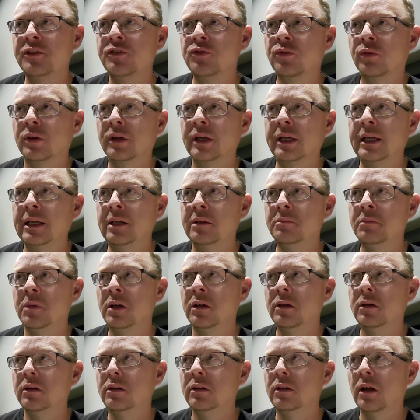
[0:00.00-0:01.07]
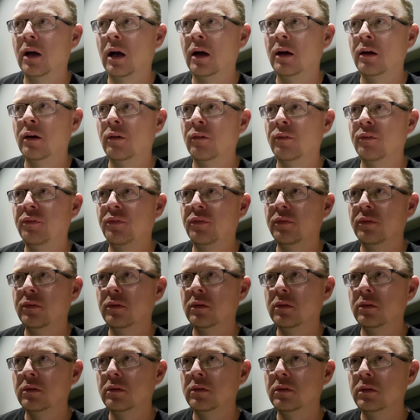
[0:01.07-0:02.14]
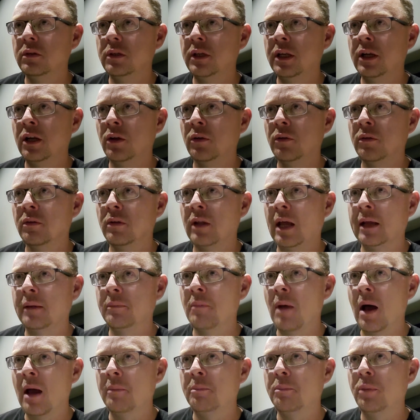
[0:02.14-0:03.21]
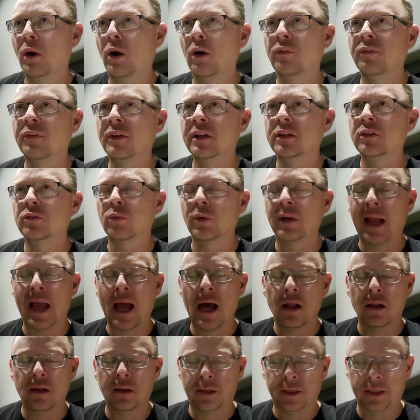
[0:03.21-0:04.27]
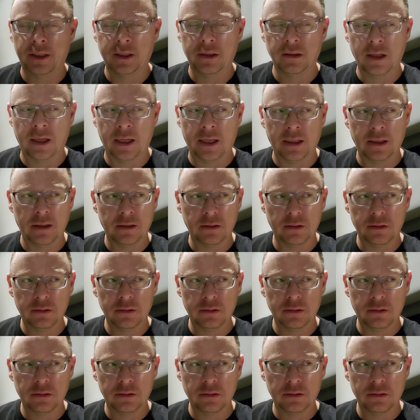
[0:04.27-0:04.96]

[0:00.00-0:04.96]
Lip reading: dream of, you know, like my perfect reality, like